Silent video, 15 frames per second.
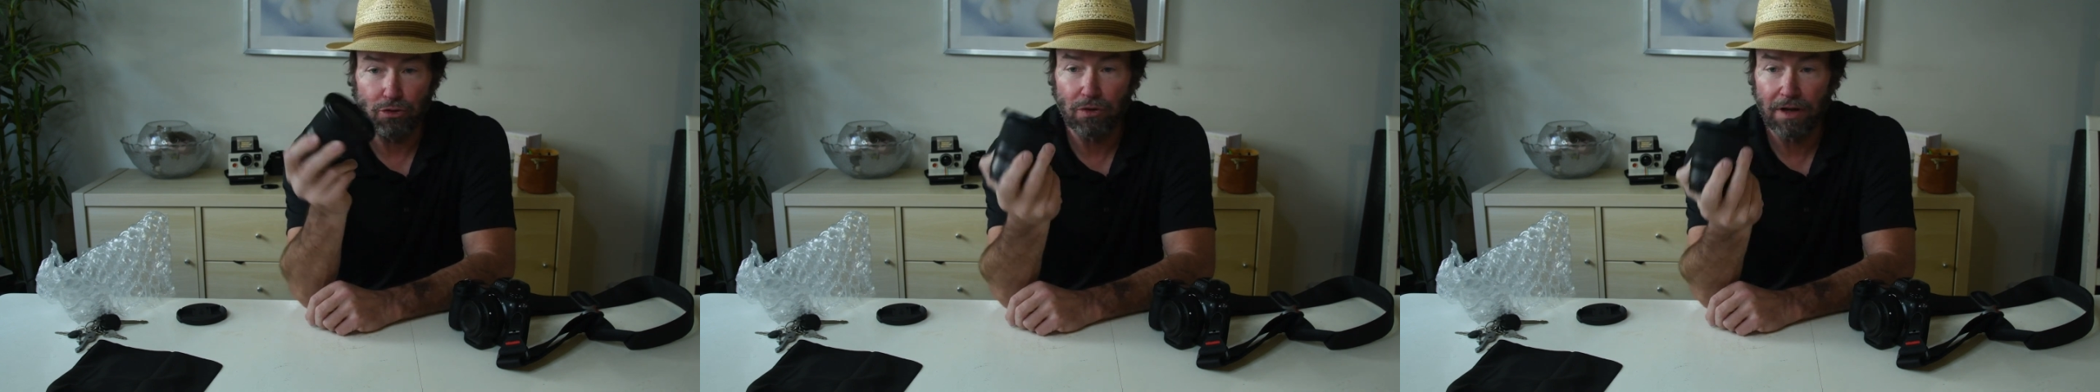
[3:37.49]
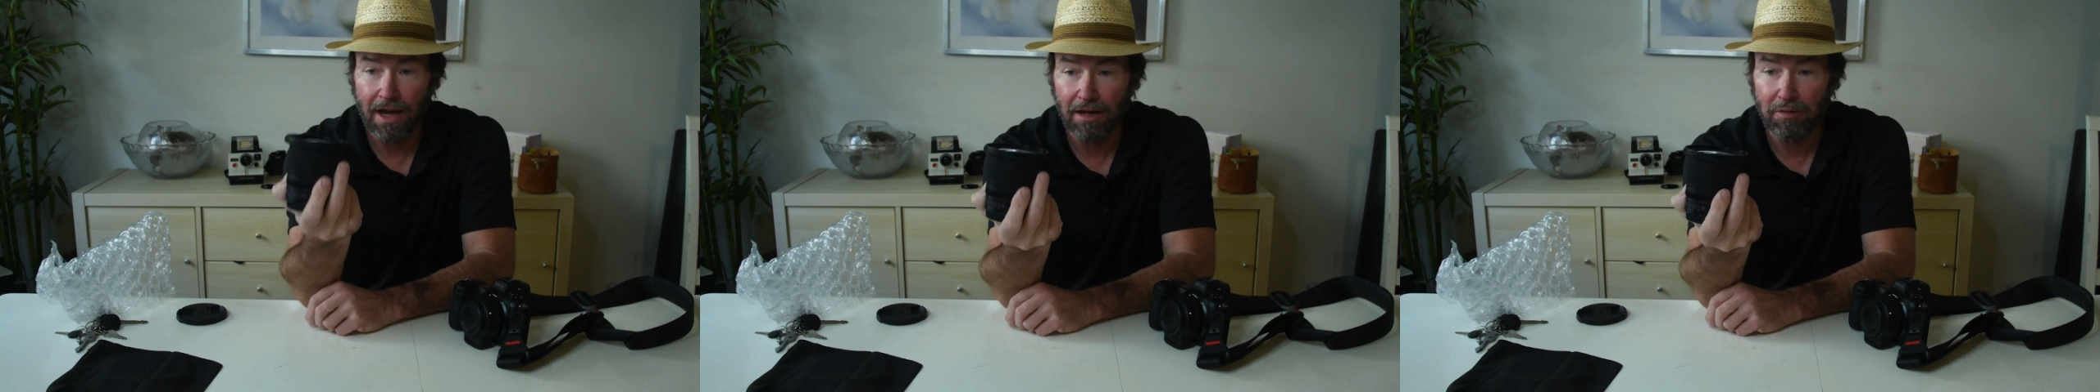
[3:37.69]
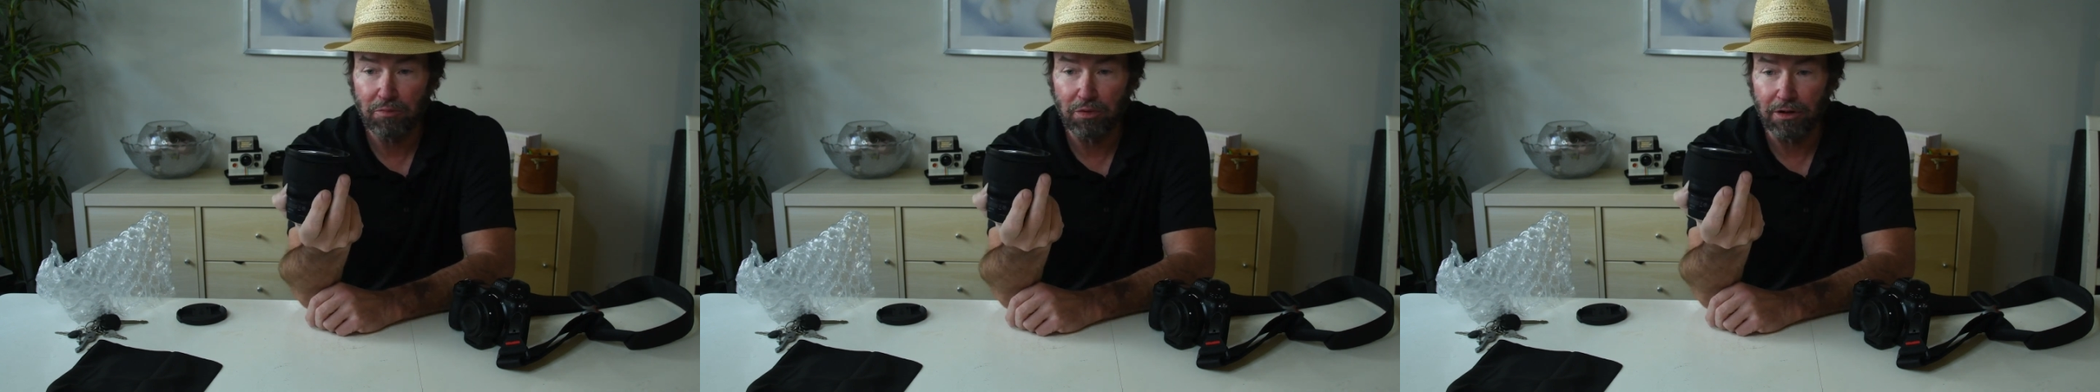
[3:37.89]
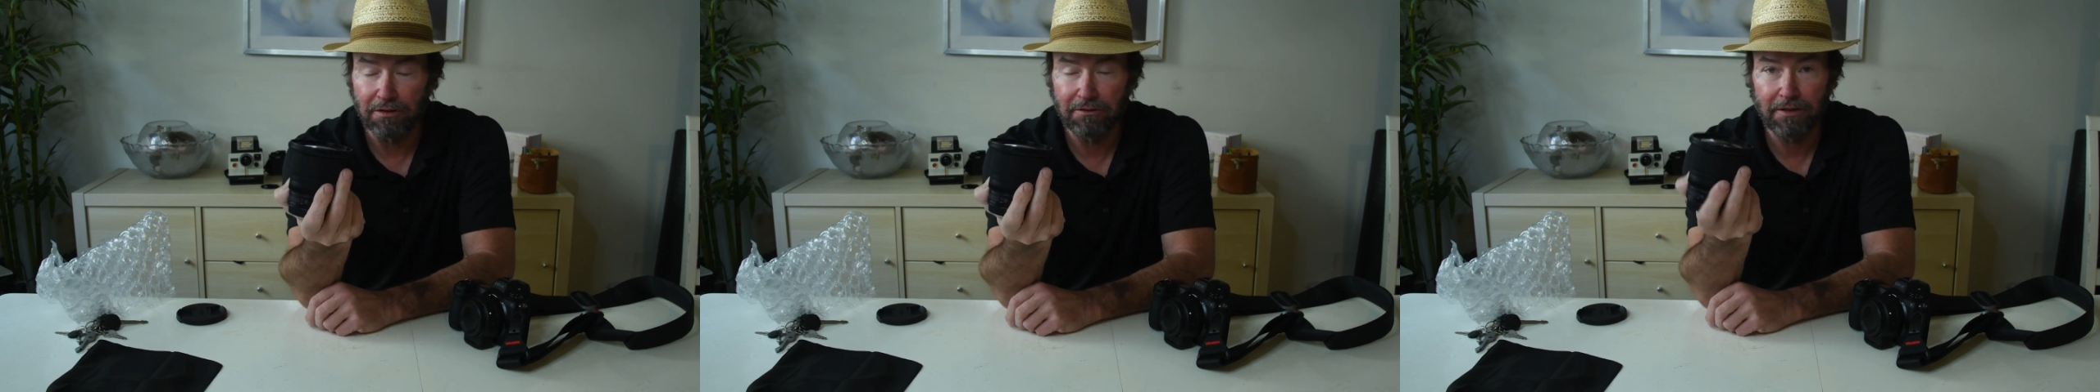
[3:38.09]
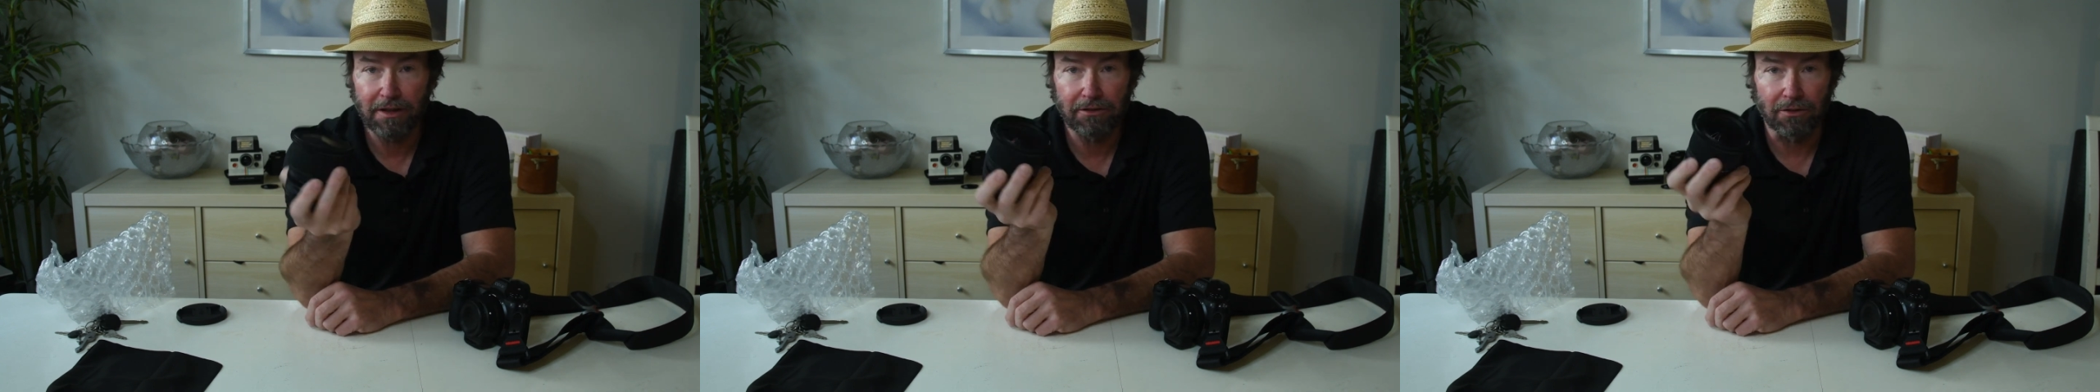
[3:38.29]
you can put
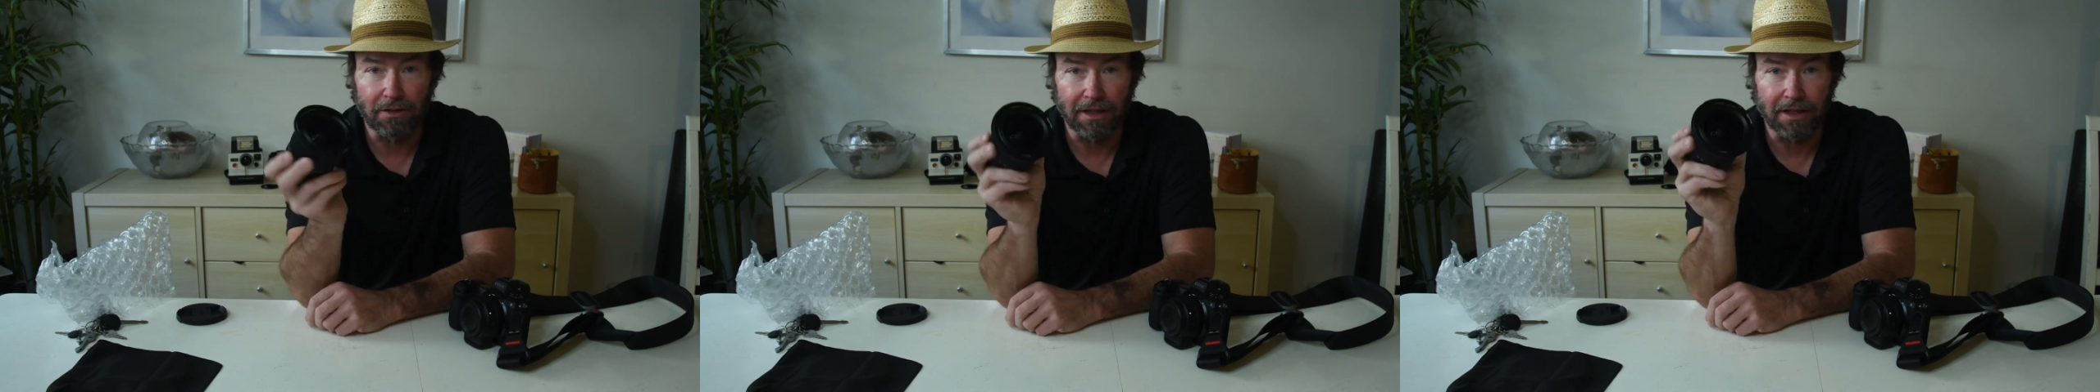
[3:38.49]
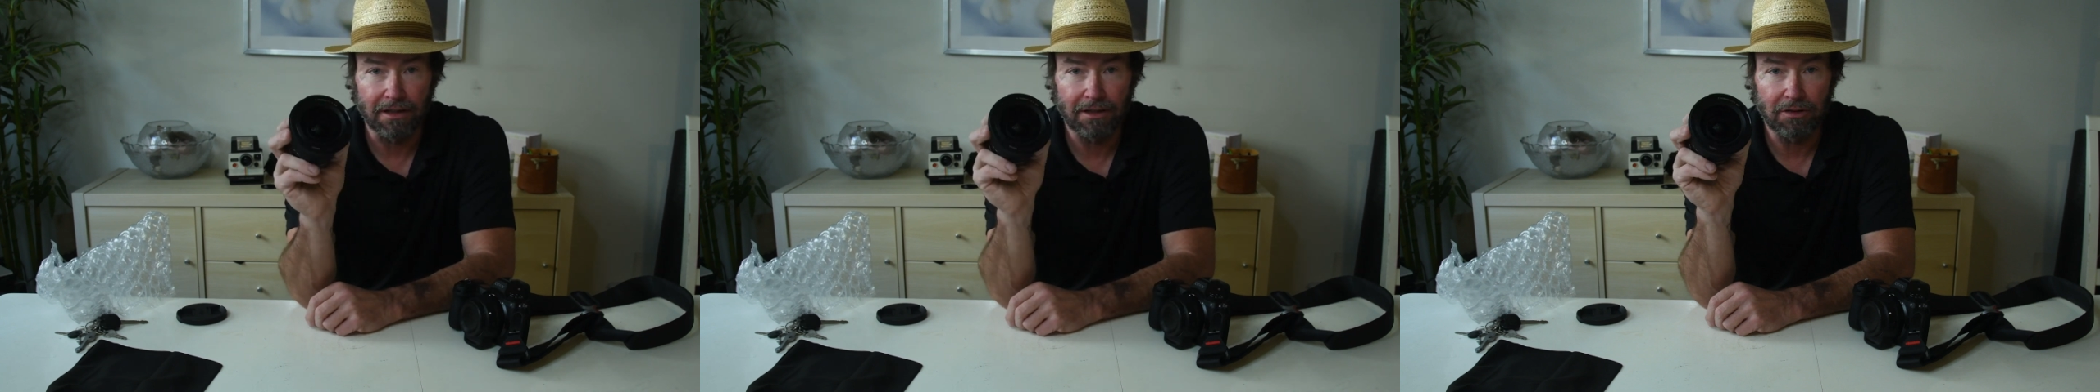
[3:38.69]
a filter on it.